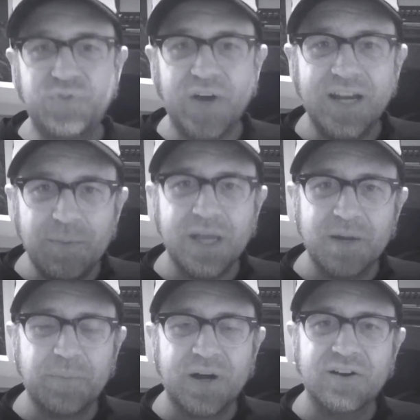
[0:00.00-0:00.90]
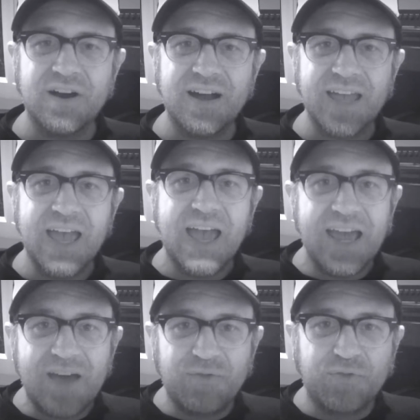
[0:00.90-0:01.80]
fine to be into punk rock
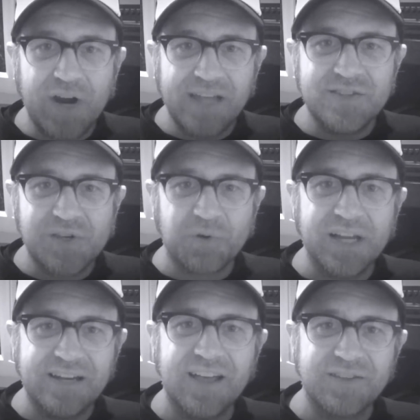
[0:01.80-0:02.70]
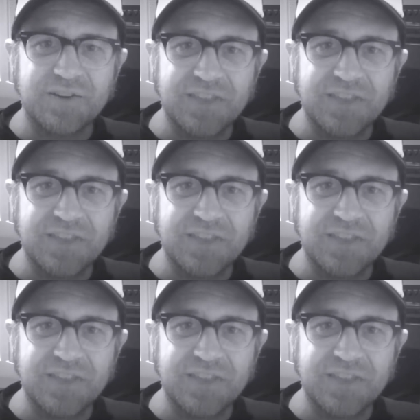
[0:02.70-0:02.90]
and have friends who are into other